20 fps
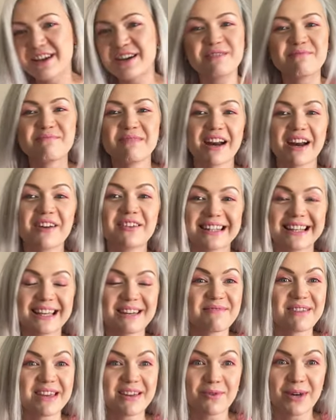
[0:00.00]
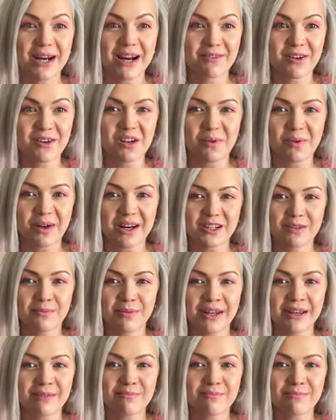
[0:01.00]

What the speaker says: But obviously it can be whatever you want it to be.